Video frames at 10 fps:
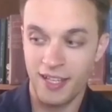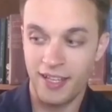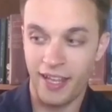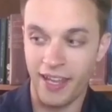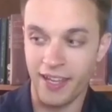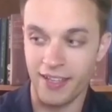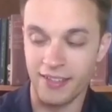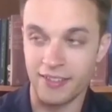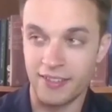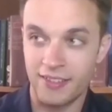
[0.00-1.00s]

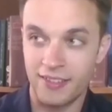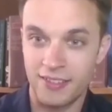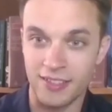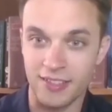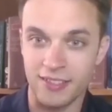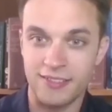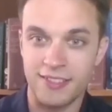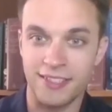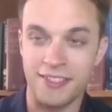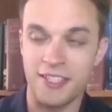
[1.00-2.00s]
And to
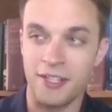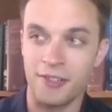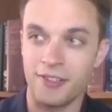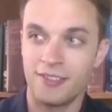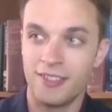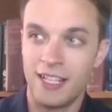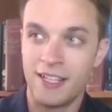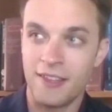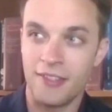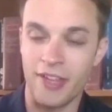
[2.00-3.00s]
consider
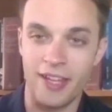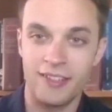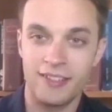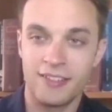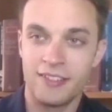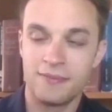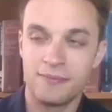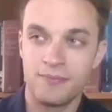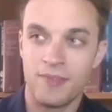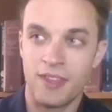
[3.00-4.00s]
that
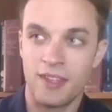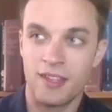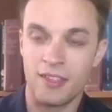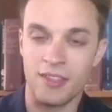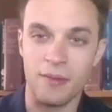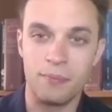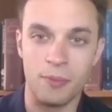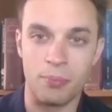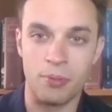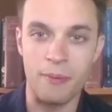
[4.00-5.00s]
the
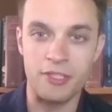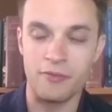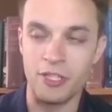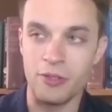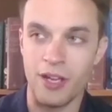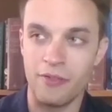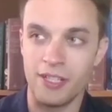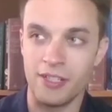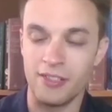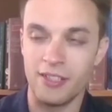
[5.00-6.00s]
promise of a new
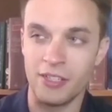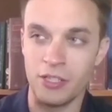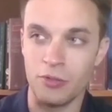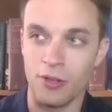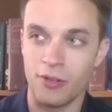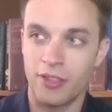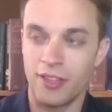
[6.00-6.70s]
heaven and new earth